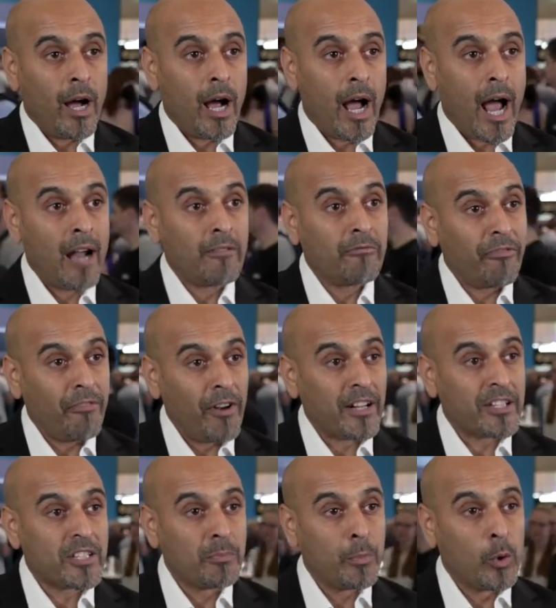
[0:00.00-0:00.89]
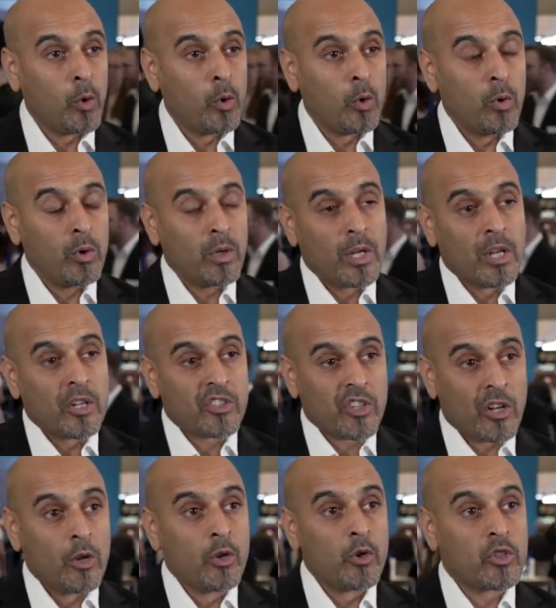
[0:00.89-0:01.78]
and flexible
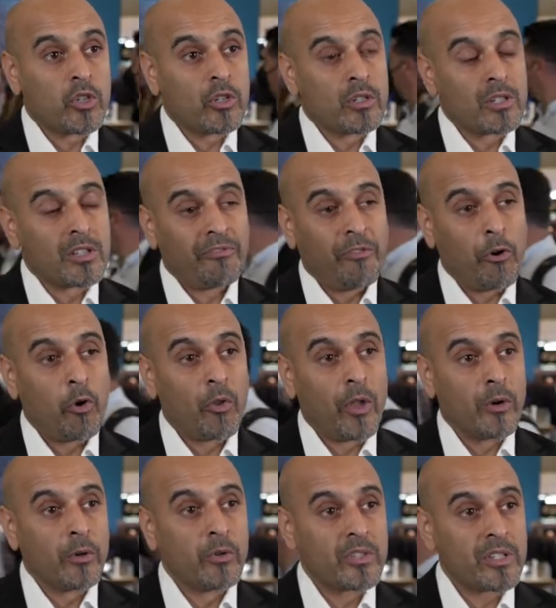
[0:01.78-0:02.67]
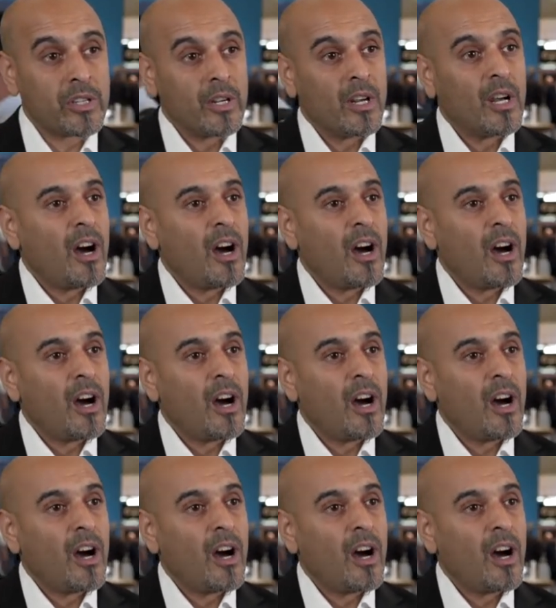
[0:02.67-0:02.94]
solutions for those